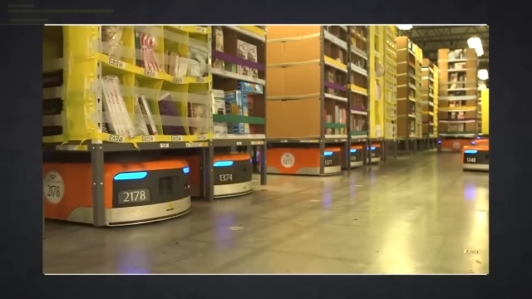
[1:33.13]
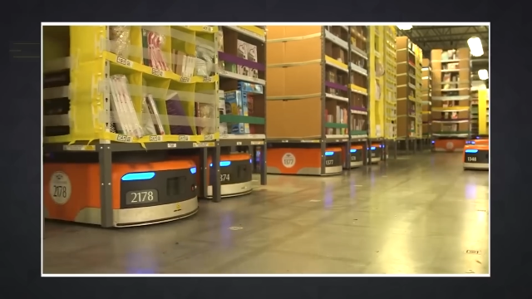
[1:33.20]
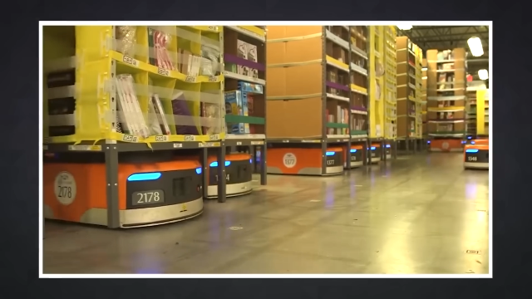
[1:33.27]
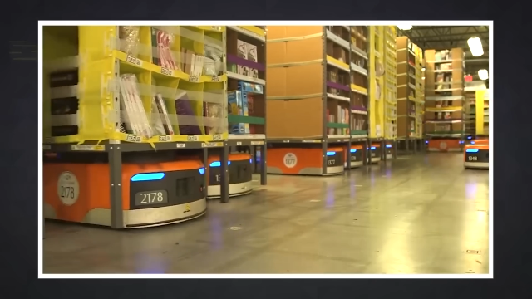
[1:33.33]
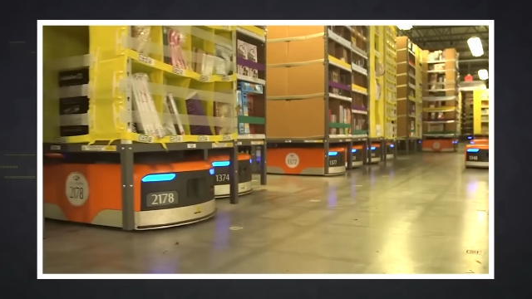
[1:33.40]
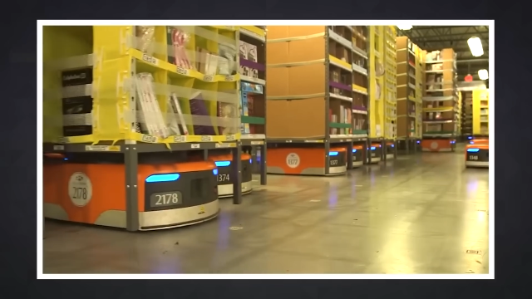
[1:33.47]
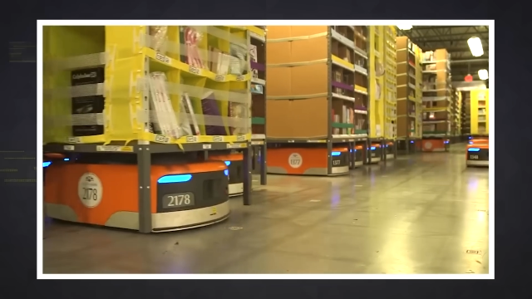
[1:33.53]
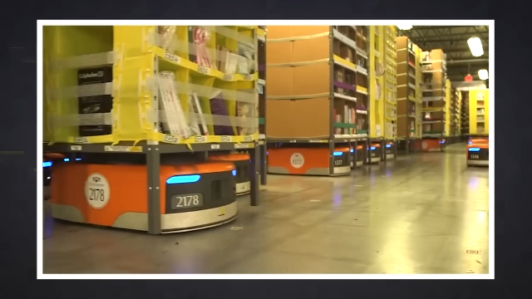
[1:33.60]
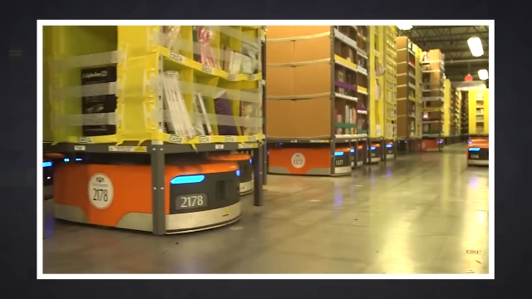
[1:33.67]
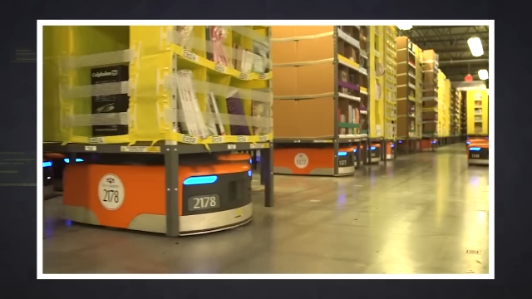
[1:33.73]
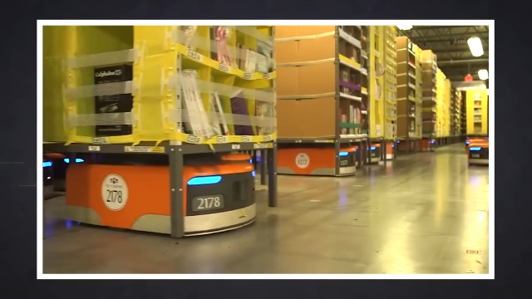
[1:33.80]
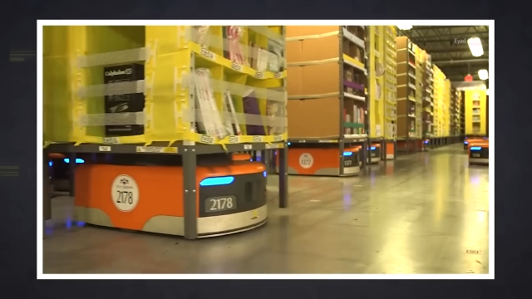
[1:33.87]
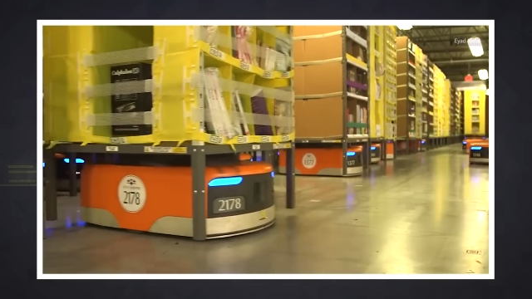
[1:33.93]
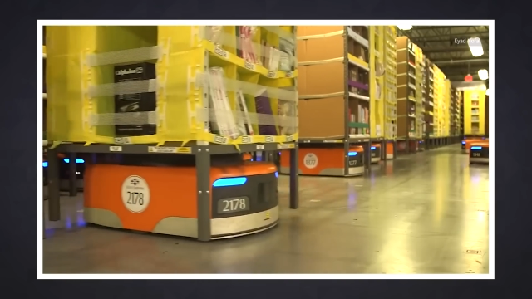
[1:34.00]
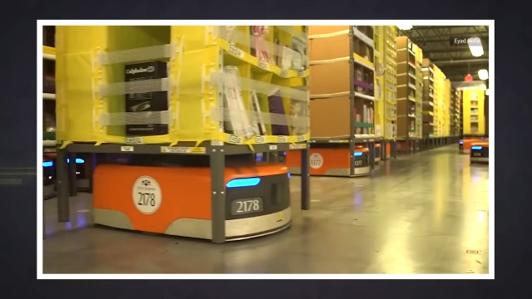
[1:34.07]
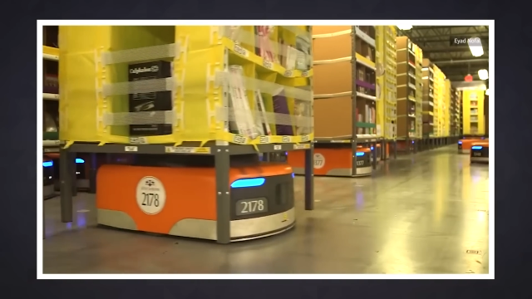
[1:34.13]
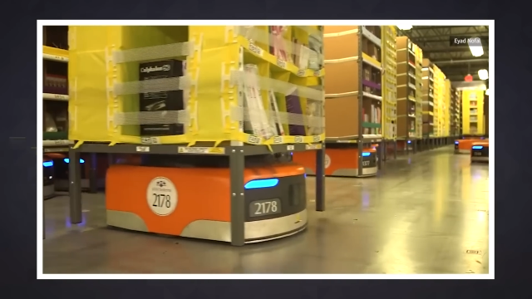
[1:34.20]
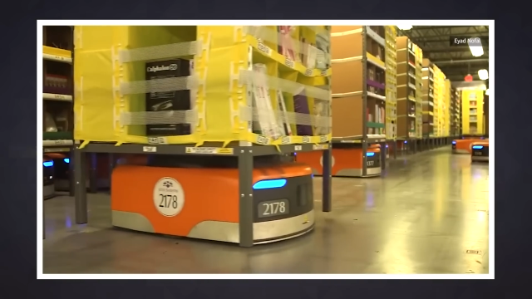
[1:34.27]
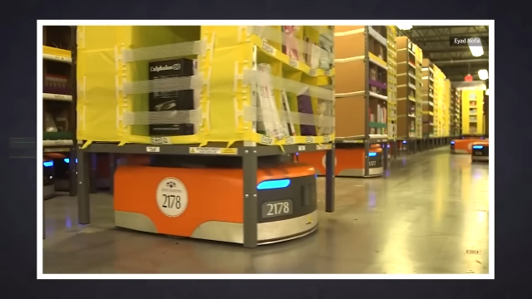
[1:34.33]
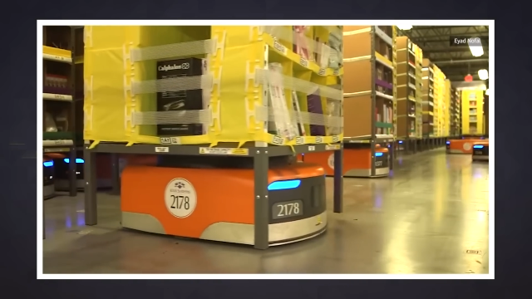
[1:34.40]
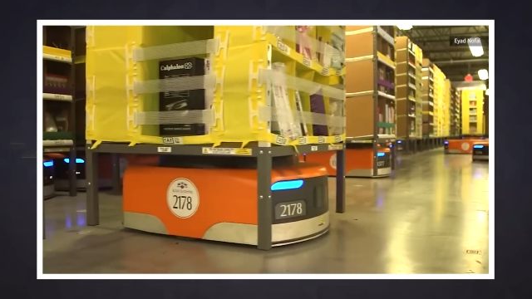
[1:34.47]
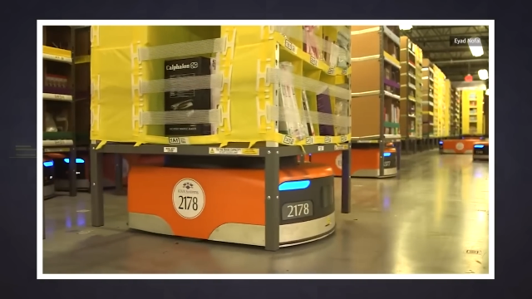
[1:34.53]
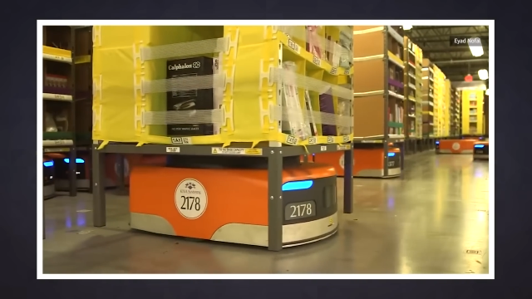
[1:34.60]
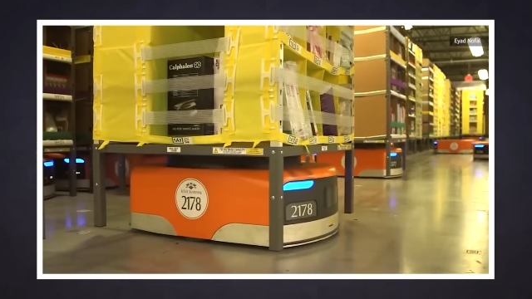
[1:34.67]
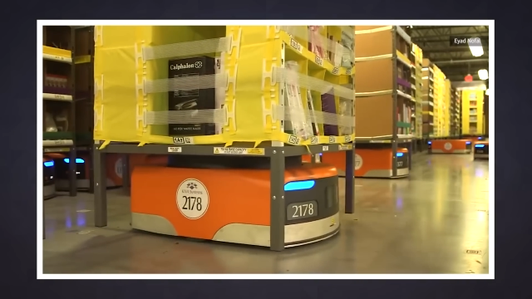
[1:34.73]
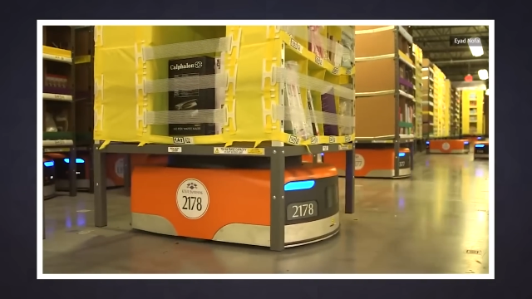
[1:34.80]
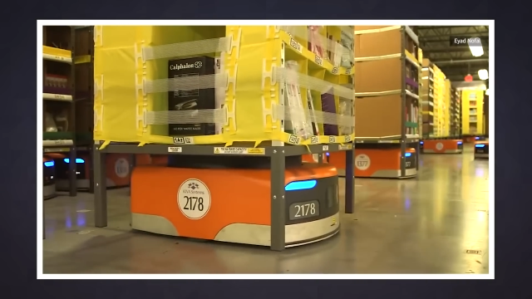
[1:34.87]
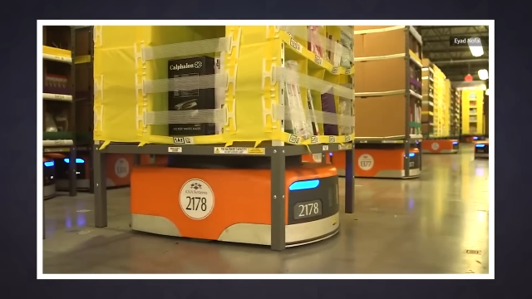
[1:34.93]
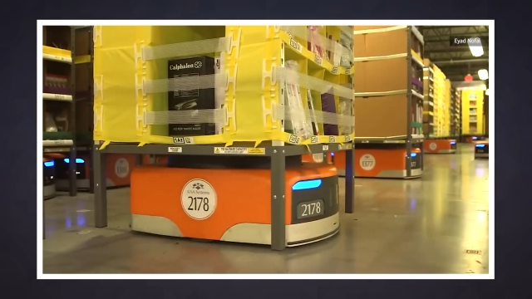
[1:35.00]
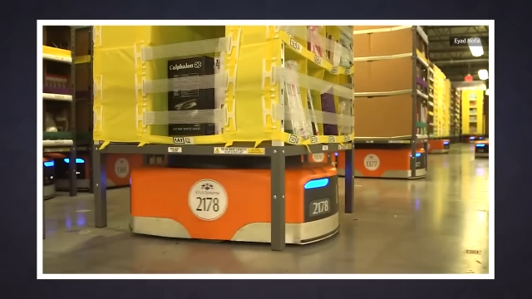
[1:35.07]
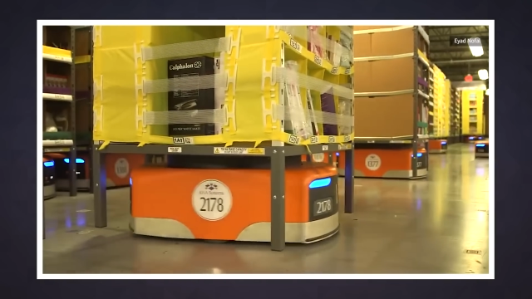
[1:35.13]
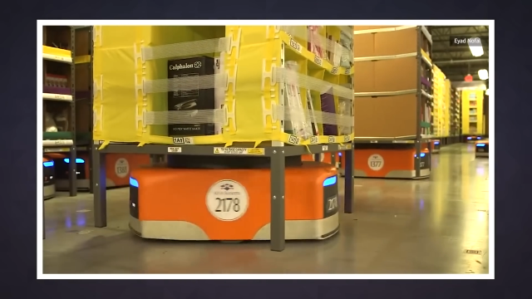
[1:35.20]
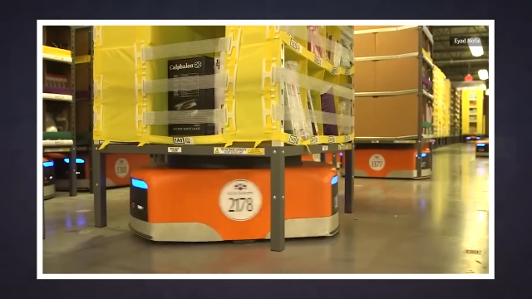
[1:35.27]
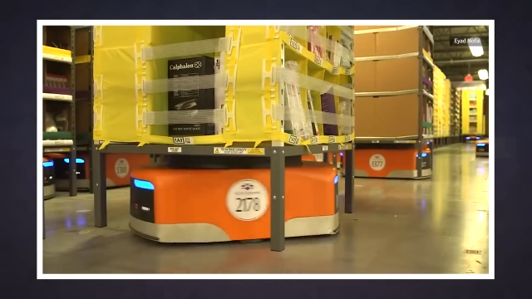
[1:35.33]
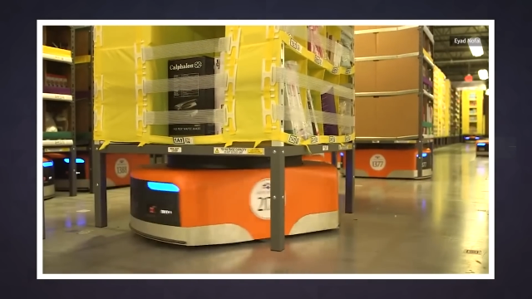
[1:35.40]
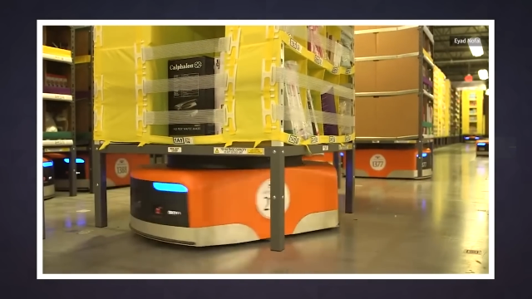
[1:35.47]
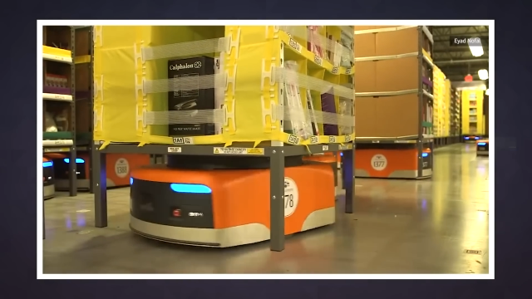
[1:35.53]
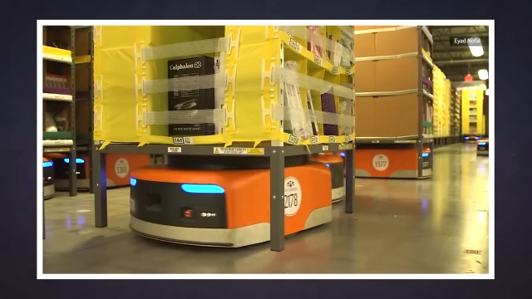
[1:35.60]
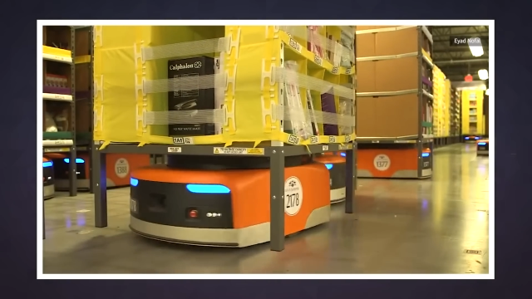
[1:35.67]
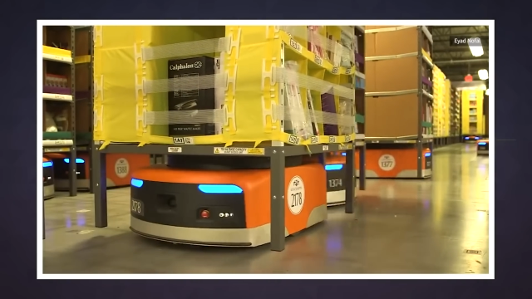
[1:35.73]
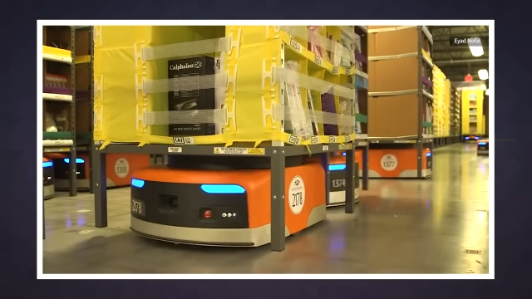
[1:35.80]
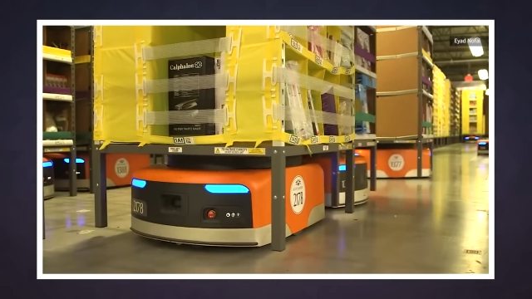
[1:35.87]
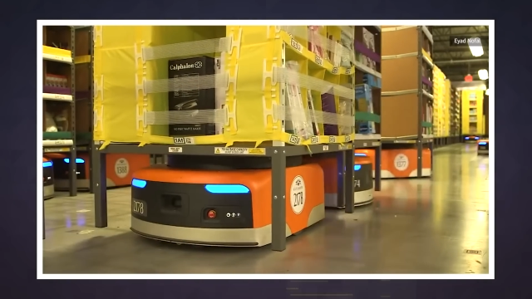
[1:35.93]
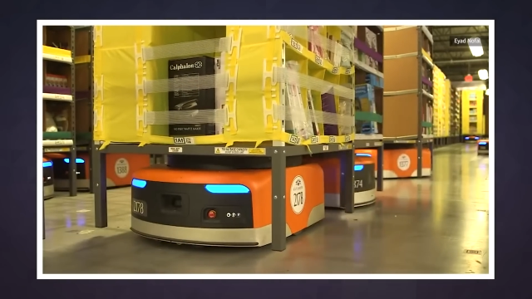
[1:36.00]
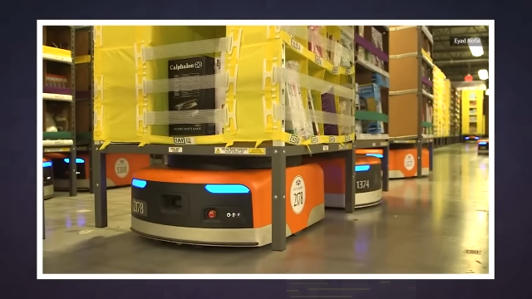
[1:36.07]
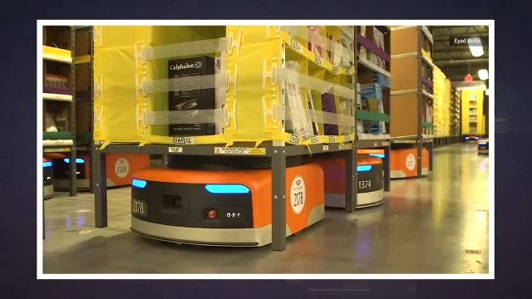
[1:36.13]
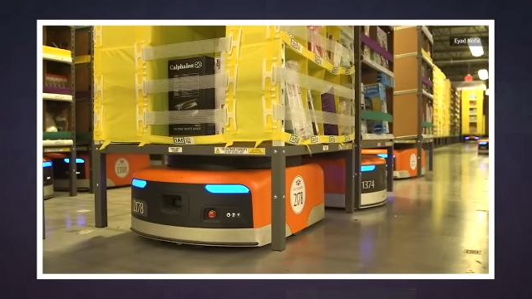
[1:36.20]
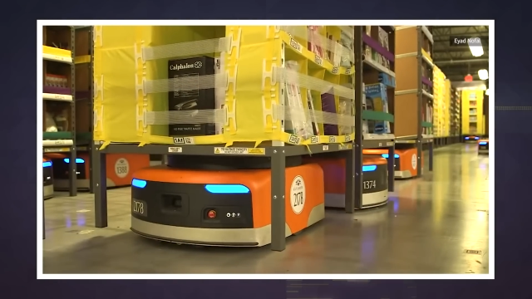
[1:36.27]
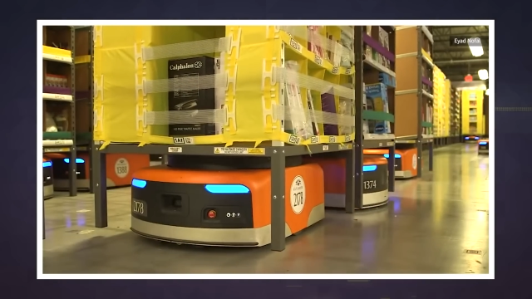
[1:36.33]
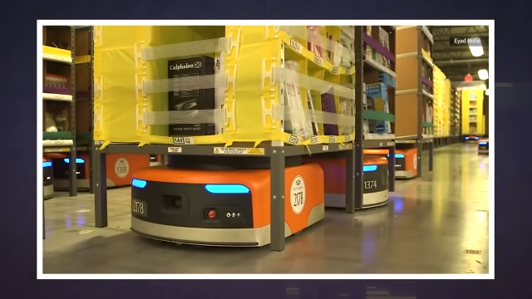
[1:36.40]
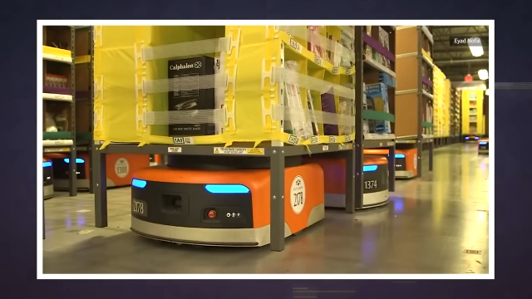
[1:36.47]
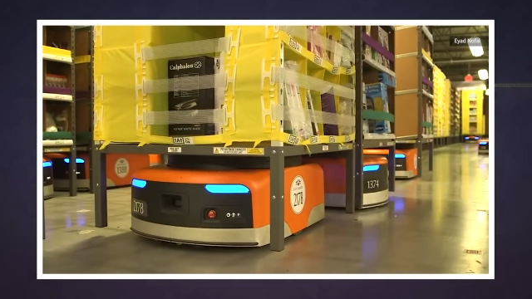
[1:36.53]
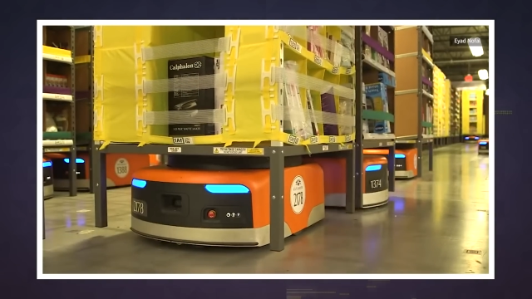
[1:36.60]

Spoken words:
Nobody's mouth can be seen.